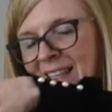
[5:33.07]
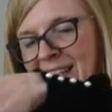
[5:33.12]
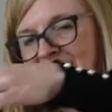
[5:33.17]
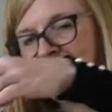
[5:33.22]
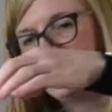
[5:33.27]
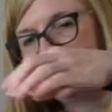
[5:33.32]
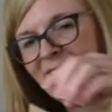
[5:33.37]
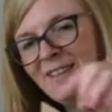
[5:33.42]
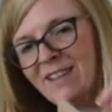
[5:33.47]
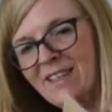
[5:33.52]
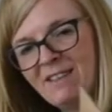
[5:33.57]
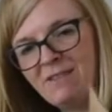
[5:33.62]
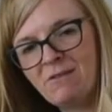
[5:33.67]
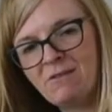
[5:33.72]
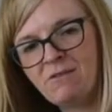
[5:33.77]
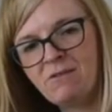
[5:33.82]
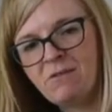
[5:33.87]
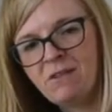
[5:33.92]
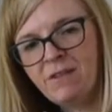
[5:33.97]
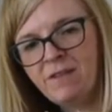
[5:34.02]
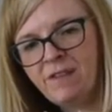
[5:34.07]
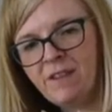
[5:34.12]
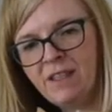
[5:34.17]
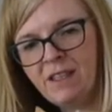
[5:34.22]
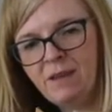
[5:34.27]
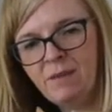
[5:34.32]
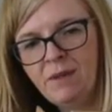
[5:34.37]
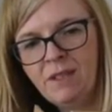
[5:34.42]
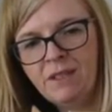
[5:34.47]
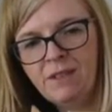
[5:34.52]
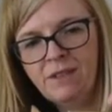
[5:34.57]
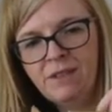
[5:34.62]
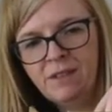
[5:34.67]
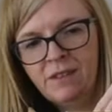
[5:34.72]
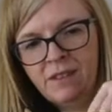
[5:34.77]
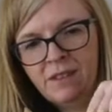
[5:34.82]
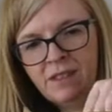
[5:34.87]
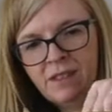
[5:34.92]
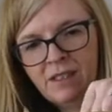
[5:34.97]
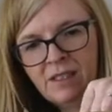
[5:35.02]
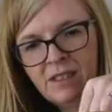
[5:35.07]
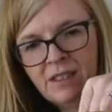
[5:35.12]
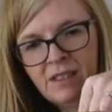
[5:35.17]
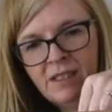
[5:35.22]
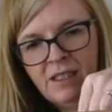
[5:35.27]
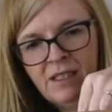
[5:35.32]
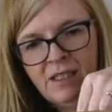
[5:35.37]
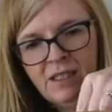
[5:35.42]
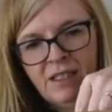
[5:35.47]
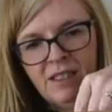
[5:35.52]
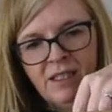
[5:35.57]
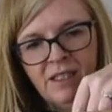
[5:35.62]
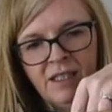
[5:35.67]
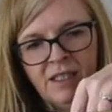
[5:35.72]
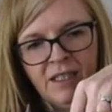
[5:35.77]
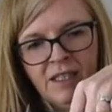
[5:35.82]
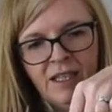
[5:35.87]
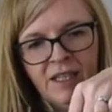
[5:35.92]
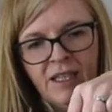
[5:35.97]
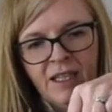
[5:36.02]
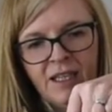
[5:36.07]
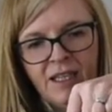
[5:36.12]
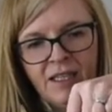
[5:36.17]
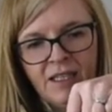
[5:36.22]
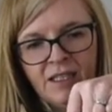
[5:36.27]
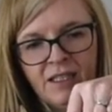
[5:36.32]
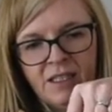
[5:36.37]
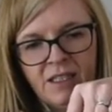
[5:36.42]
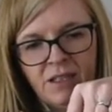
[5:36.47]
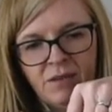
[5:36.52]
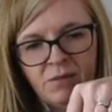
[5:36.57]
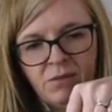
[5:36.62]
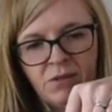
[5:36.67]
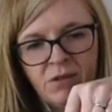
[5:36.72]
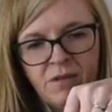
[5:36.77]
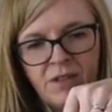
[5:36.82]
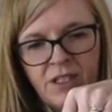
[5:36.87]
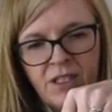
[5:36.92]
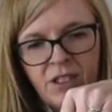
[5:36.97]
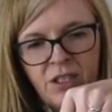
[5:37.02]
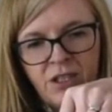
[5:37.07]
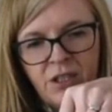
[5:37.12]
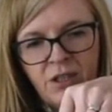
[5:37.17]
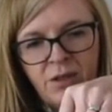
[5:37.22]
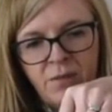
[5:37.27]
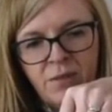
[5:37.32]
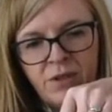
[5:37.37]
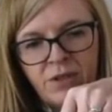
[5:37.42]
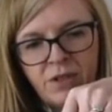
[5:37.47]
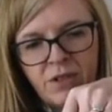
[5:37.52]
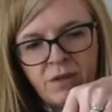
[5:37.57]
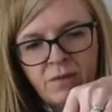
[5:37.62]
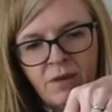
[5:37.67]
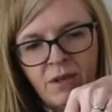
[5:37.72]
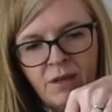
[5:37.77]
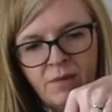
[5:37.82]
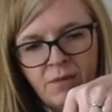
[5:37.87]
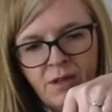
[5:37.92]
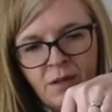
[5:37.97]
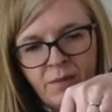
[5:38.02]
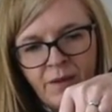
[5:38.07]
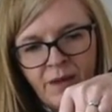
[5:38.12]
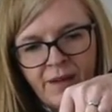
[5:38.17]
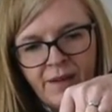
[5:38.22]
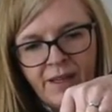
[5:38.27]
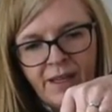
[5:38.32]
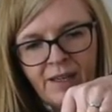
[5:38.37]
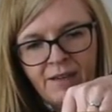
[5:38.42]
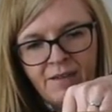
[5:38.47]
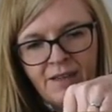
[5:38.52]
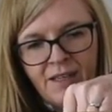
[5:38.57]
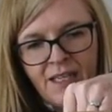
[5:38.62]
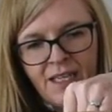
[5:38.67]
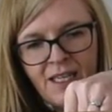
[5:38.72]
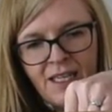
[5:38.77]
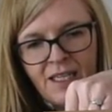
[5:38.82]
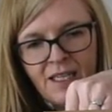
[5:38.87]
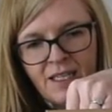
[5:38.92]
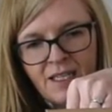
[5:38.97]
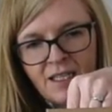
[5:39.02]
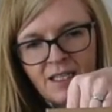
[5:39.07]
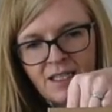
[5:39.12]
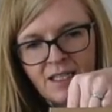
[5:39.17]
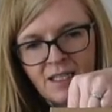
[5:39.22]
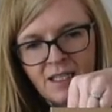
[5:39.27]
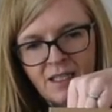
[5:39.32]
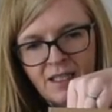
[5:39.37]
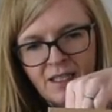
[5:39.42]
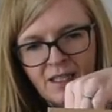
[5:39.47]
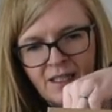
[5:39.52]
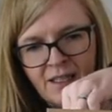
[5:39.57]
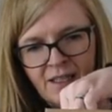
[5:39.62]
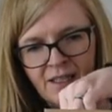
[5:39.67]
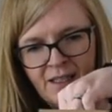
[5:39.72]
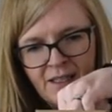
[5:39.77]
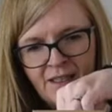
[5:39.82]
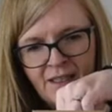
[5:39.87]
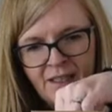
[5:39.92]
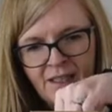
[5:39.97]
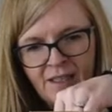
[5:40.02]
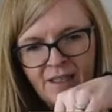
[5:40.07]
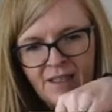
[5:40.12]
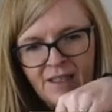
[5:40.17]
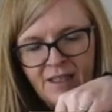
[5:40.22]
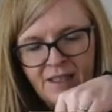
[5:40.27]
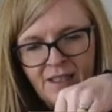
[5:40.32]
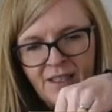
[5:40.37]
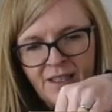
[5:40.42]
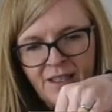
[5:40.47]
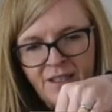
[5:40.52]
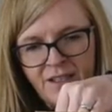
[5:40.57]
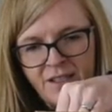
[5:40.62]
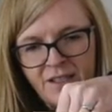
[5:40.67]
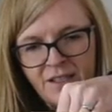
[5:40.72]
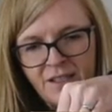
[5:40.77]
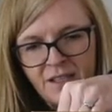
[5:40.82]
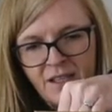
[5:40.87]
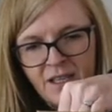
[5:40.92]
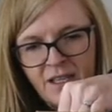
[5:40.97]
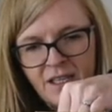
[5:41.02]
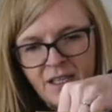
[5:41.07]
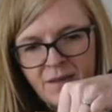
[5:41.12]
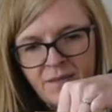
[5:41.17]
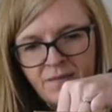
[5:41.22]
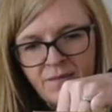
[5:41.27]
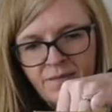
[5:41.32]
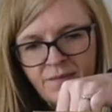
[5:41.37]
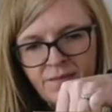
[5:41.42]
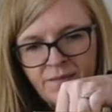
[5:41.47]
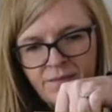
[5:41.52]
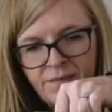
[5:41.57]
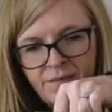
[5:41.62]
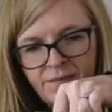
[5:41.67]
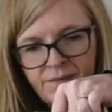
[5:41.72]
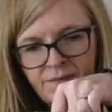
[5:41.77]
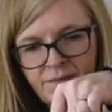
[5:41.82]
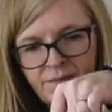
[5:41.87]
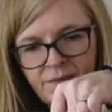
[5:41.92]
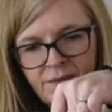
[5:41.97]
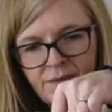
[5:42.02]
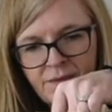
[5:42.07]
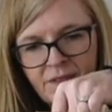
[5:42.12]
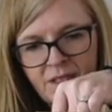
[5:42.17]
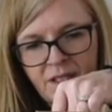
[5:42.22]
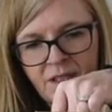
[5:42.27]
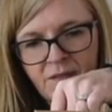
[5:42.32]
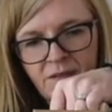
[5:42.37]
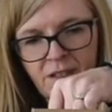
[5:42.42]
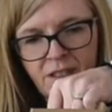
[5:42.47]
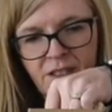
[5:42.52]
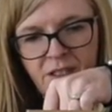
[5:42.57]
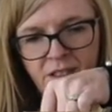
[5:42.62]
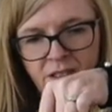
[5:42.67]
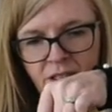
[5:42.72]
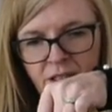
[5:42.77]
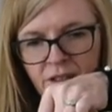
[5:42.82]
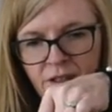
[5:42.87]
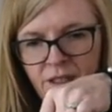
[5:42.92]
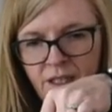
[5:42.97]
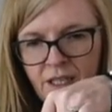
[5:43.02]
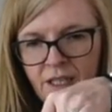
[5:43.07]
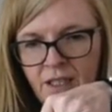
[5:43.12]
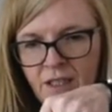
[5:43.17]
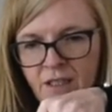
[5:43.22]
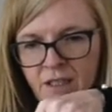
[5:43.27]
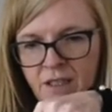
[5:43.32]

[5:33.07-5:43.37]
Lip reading: Glue it roughly in the middle. And don't worry too much at the moment about how neat these syringes are looking.